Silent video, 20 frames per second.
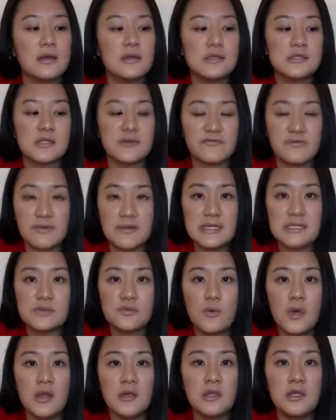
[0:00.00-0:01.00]
So for this
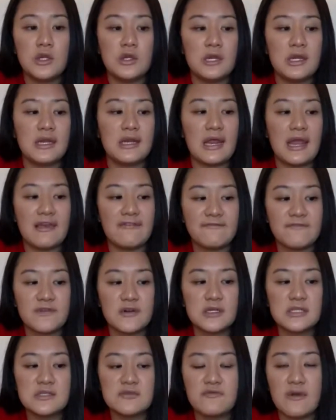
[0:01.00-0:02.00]
one, you need a
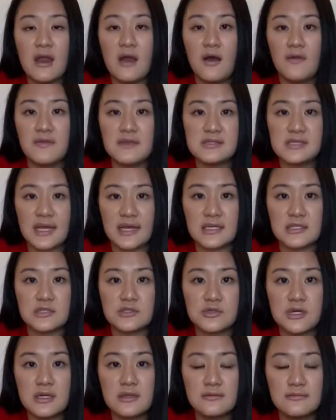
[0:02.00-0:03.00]
1st fret on the 2nd
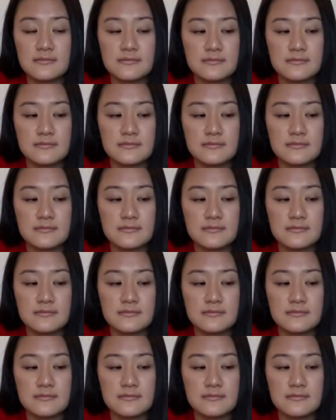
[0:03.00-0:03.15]
string,